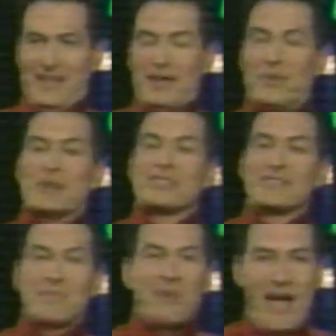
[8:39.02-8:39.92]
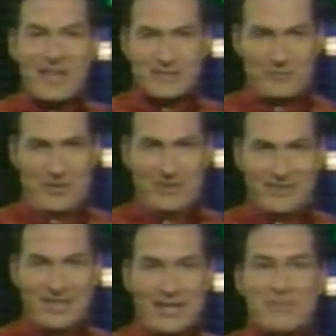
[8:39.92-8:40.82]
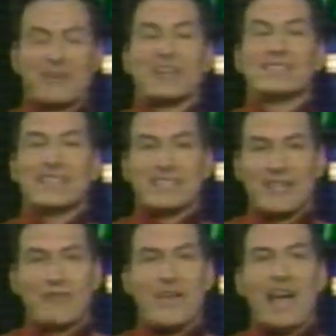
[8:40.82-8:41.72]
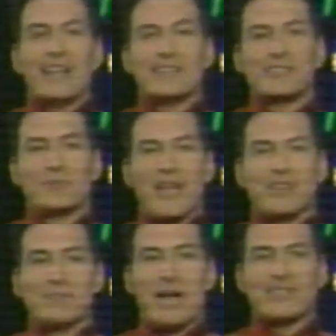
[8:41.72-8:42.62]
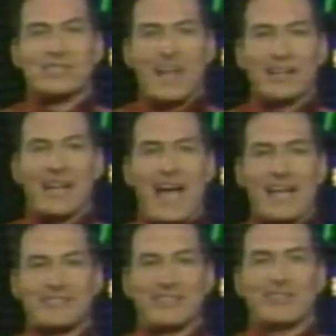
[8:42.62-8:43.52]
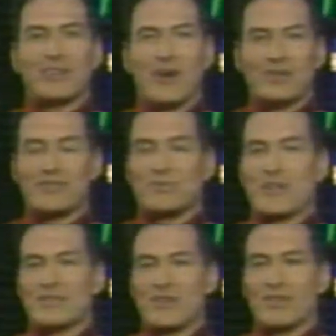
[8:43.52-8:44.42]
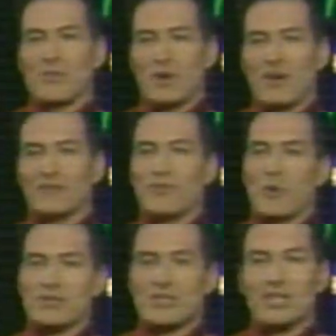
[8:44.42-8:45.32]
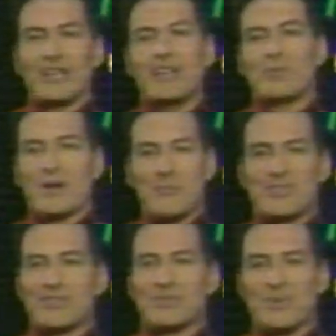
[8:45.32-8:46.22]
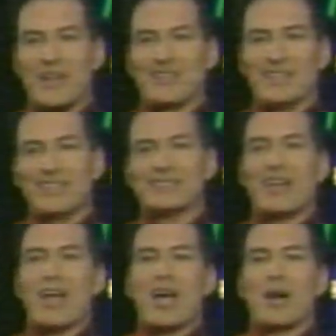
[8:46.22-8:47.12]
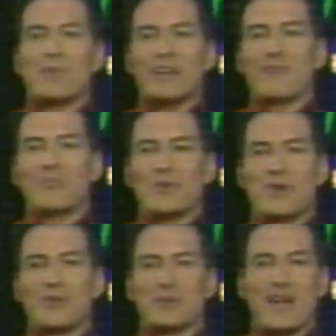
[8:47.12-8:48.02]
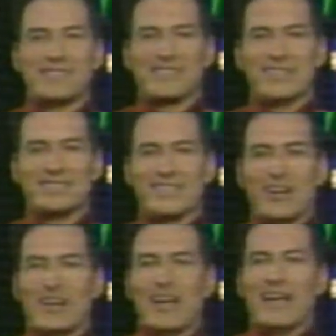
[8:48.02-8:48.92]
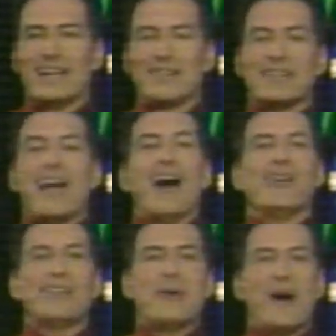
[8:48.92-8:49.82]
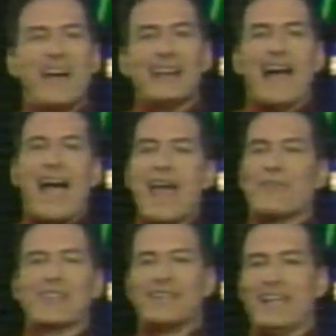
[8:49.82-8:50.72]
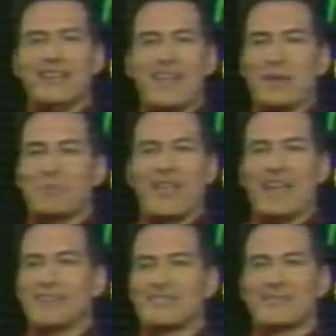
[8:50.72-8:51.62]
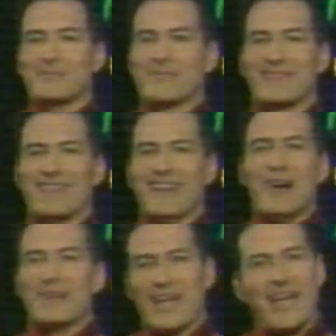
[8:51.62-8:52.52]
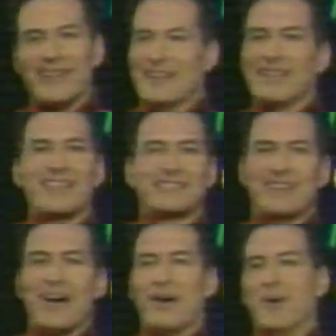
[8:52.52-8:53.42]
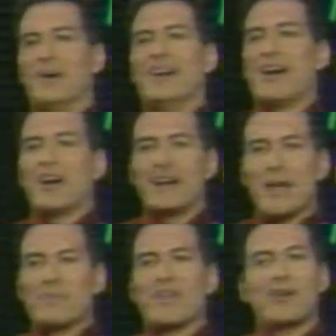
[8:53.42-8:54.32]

which is impossible because it's in a valley surrounded by solid ice in the coldest region of the world. Fortunately, he rummages around in his Hermit of Maruk residence there, and he goes, oh, you know what? I have the key to that place. Okay, let's go. Hurry up, though,